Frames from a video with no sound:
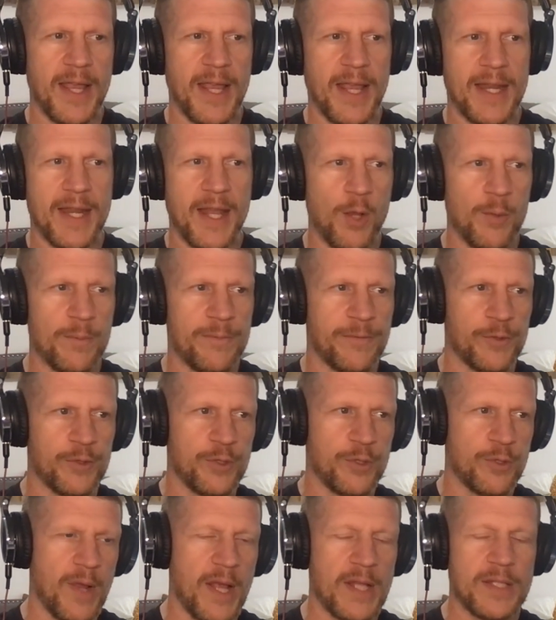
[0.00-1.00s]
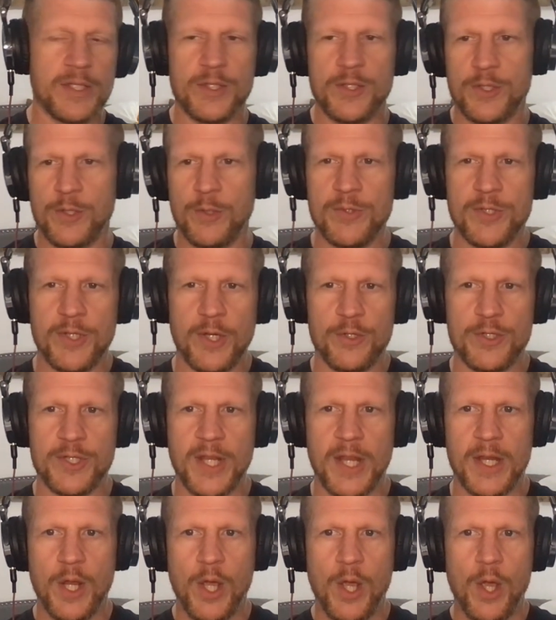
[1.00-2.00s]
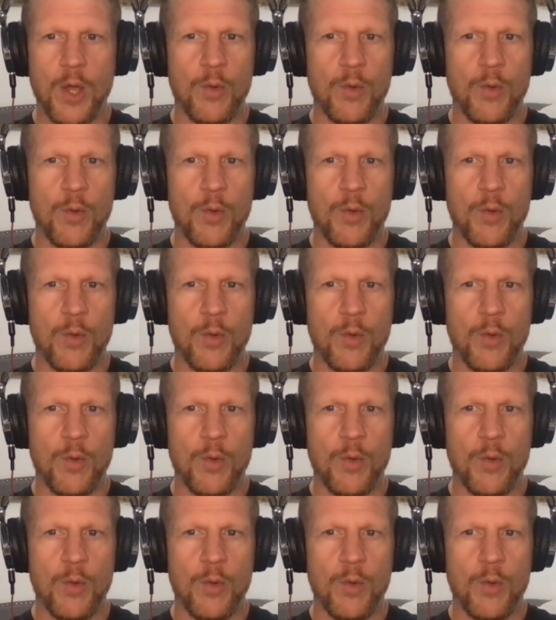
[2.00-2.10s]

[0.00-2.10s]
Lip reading: and help for new grads and students to understand